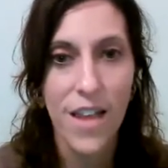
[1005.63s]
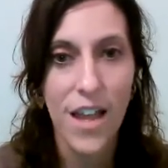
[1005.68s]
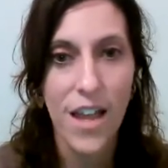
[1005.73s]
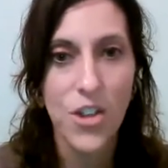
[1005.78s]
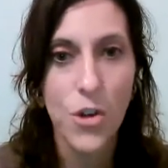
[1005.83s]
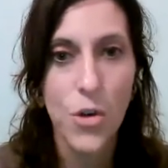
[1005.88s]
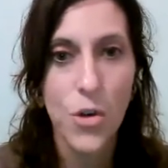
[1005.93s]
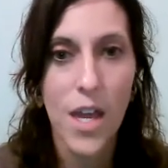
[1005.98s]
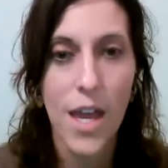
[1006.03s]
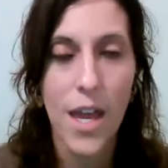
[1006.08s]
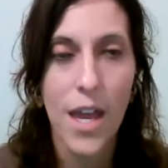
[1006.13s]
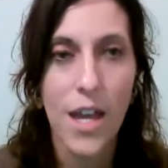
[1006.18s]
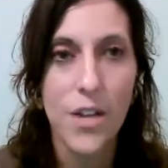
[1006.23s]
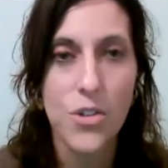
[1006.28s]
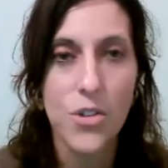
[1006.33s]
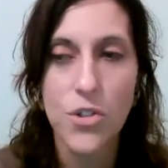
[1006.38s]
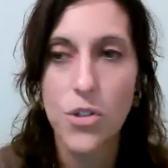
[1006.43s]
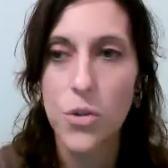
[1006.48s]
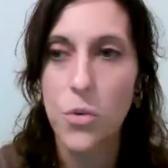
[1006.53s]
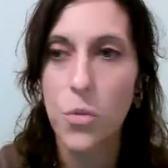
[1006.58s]
and you can't
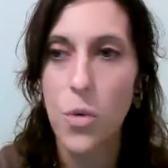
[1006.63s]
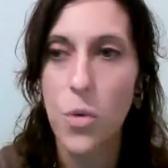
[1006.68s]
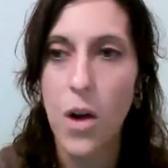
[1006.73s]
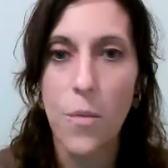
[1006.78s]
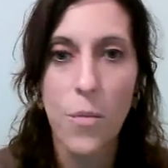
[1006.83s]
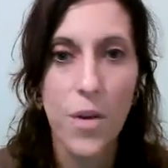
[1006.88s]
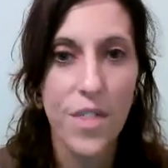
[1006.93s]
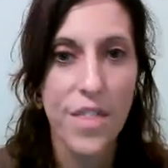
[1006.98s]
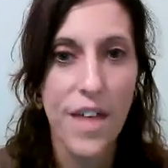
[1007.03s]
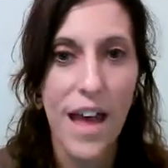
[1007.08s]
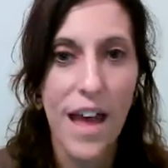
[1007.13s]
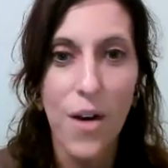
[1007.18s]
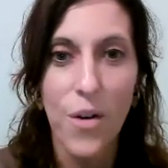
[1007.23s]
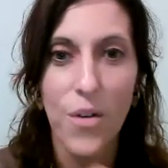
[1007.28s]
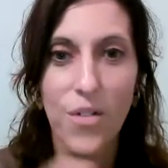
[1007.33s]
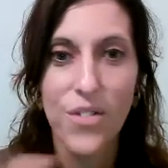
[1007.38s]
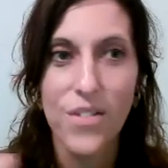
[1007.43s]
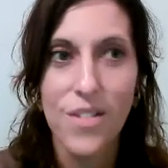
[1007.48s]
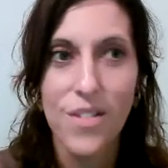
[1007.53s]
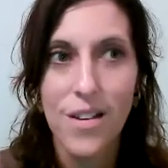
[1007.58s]
one without